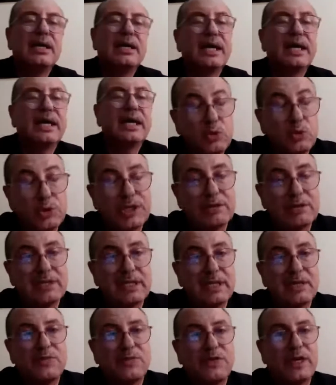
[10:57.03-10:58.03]
In
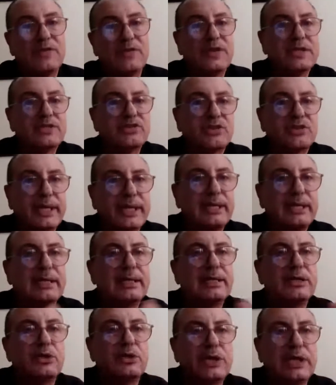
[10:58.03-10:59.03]
2005, Israel
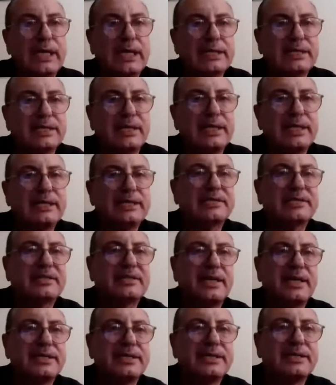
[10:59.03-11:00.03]
unilaterally
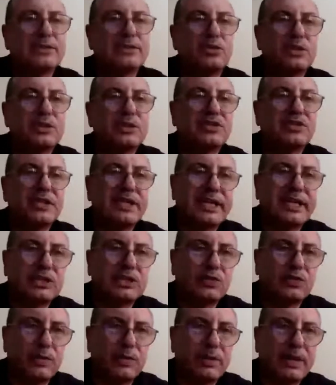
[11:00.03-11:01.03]
decided to disengage from